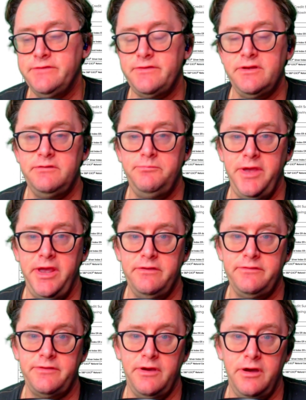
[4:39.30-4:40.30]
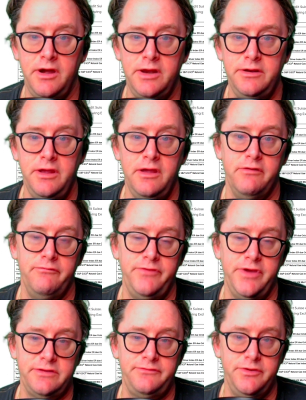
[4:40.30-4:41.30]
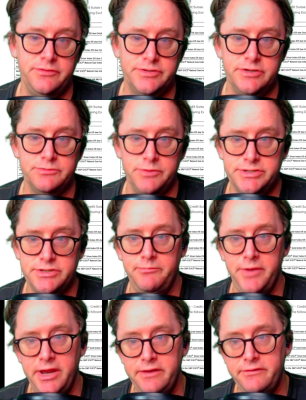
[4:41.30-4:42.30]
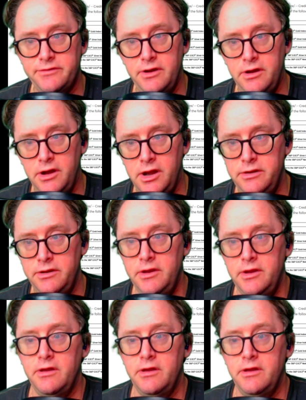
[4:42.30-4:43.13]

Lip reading: is based on VIX futures, which are based on